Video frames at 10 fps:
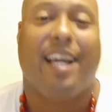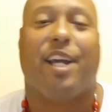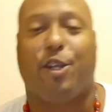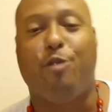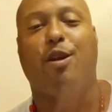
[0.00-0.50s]

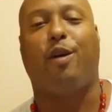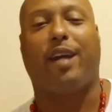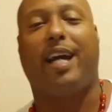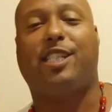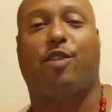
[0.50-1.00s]
You know
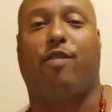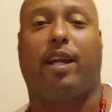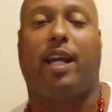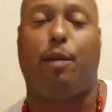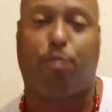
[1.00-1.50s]
your history.
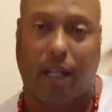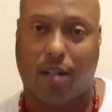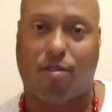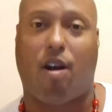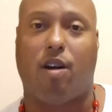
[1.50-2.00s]
He played
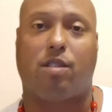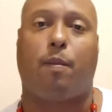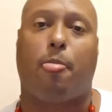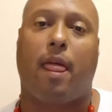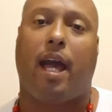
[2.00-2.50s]
across,
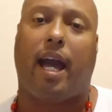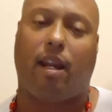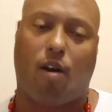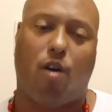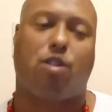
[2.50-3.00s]

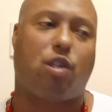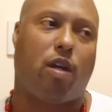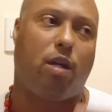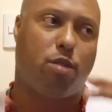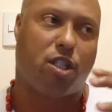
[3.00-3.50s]
and also
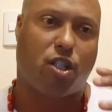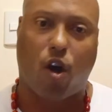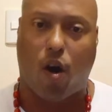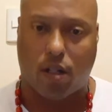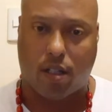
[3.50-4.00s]
he was
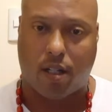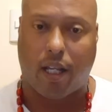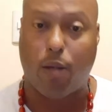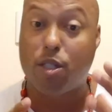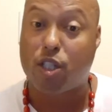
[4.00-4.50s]
taught.
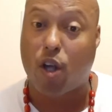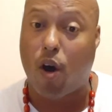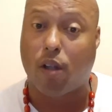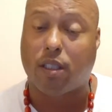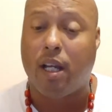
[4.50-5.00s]

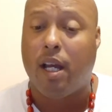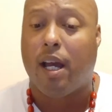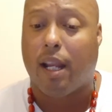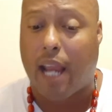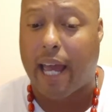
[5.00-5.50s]

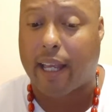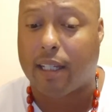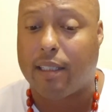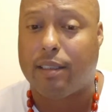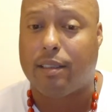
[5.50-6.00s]
Like
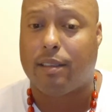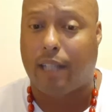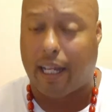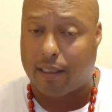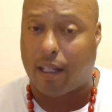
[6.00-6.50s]

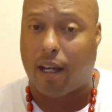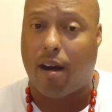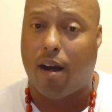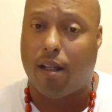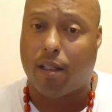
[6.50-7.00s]

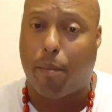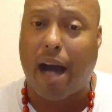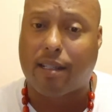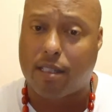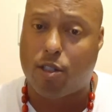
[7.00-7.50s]
the
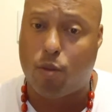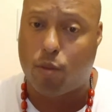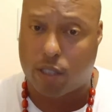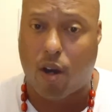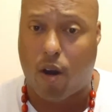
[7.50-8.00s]
boxing dude
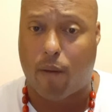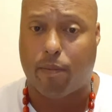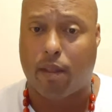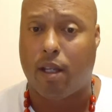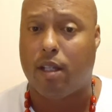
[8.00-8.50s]
was taught.
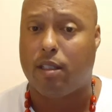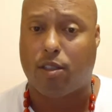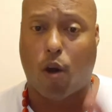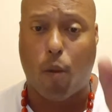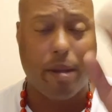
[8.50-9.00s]

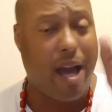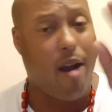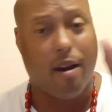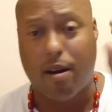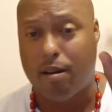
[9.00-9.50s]
Don't be
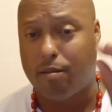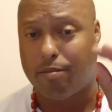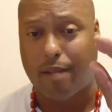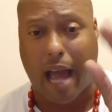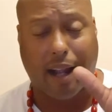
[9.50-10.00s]
out here
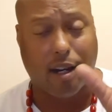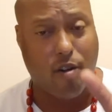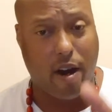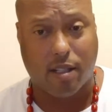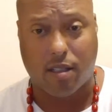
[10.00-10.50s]
acting
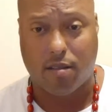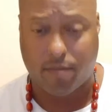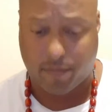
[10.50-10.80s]
crazy.